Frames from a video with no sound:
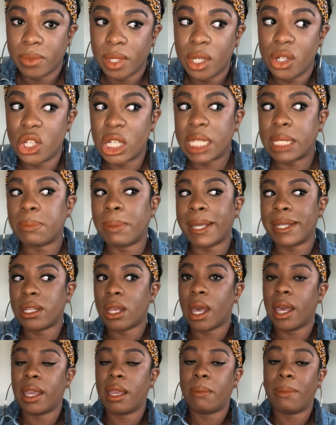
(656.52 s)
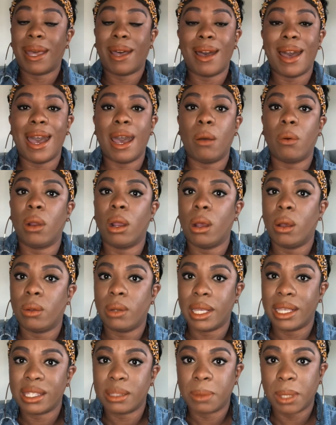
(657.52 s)
just by talking about our own
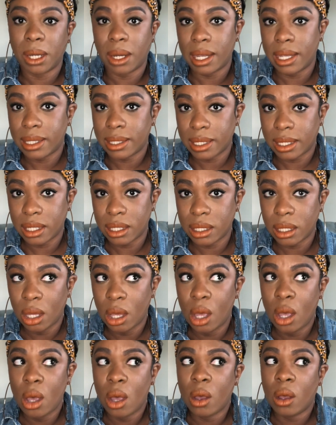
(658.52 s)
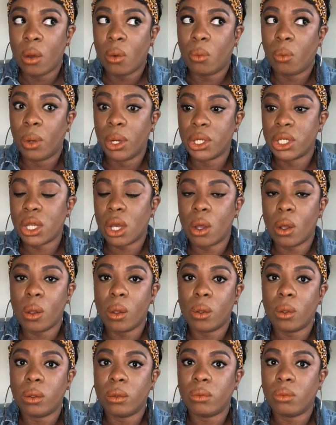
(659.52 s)
experiences. We're
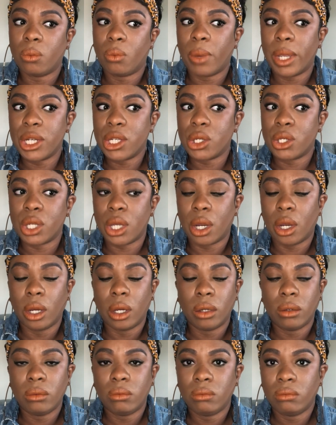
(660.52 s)
told, wait your turn.